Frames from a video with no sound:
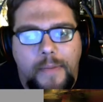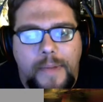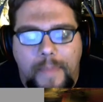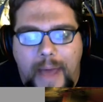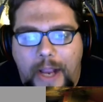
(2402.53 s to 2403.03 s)
bit
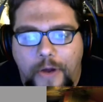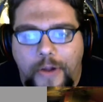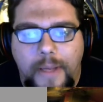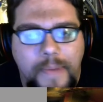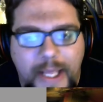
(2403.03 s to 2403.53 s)
manually,
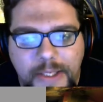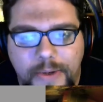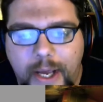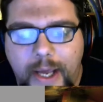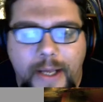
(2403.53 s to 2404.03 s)
but that's
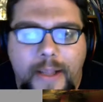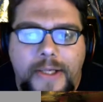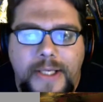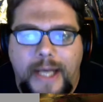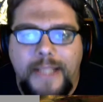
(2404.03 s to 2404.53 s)
okay. It looks
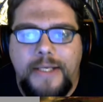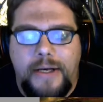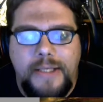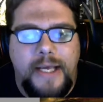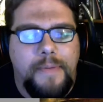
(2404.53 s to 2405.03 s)
like it's all
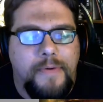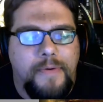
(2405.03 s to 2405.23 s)
set up and